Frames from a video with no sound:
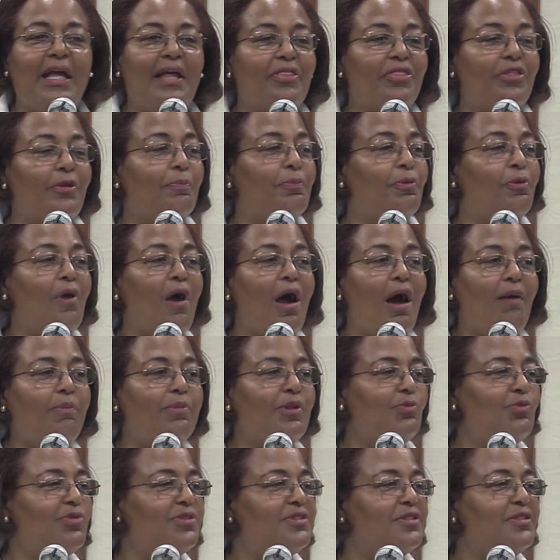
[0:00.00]
The
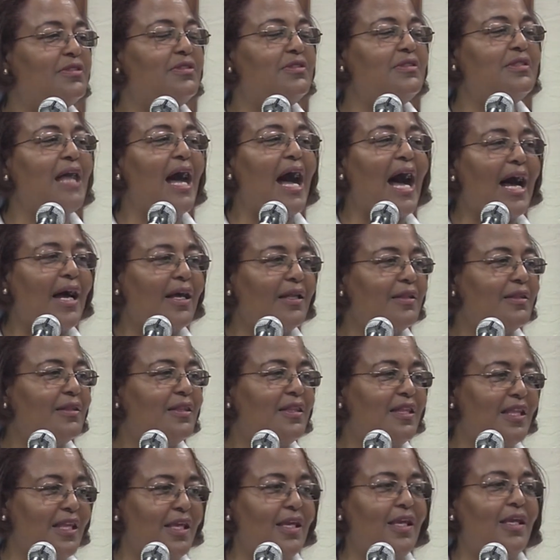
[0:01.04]
problem was not
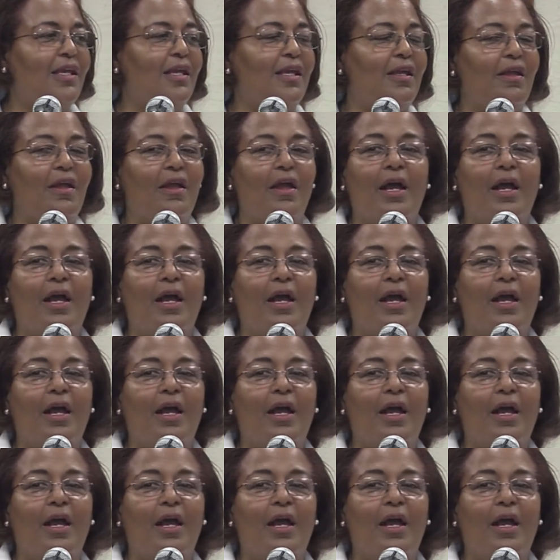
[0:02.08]
the